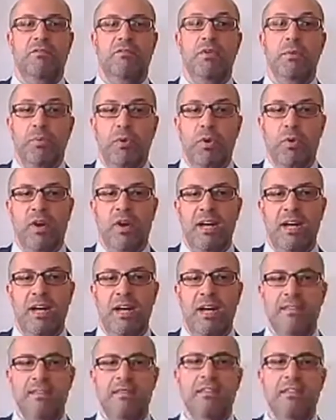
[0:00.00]
We
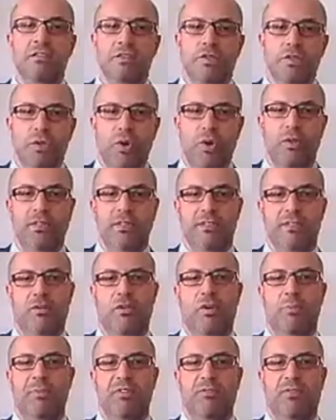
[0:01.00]
provide solid
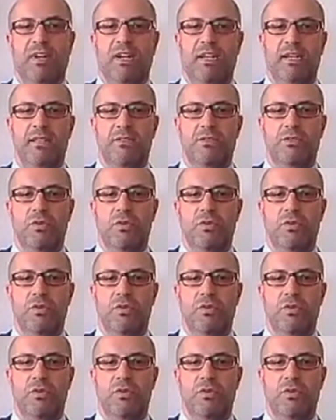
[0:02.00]
corporate finance